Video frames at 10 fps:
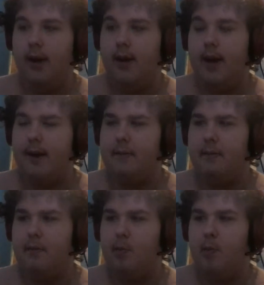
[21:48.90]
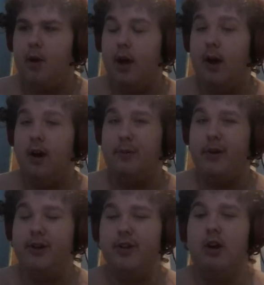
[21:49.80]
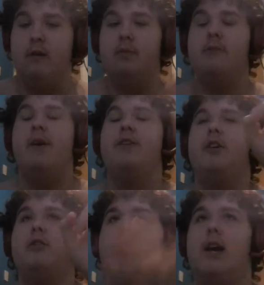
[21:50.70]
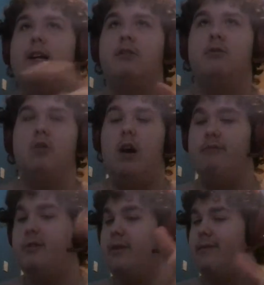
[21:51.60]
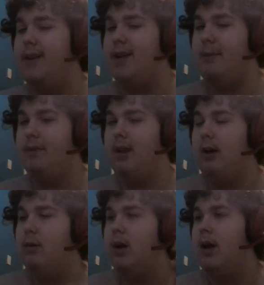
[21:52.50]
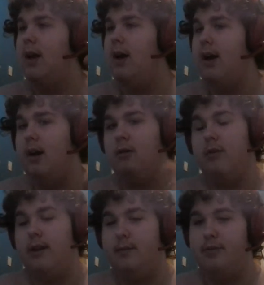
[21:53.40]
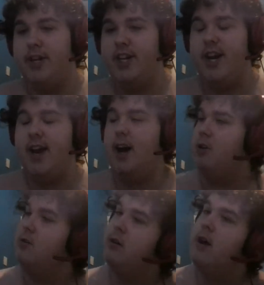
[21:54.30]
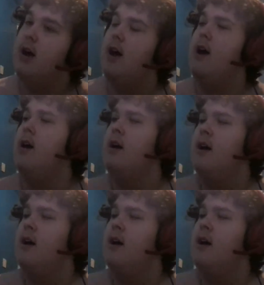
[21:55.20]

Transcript: yeah, uh, I hope you all enjoyed. Please make sure to like, subscribe, tell me what you think down below. Uh, I'll greatly appreciate it. I'll uh,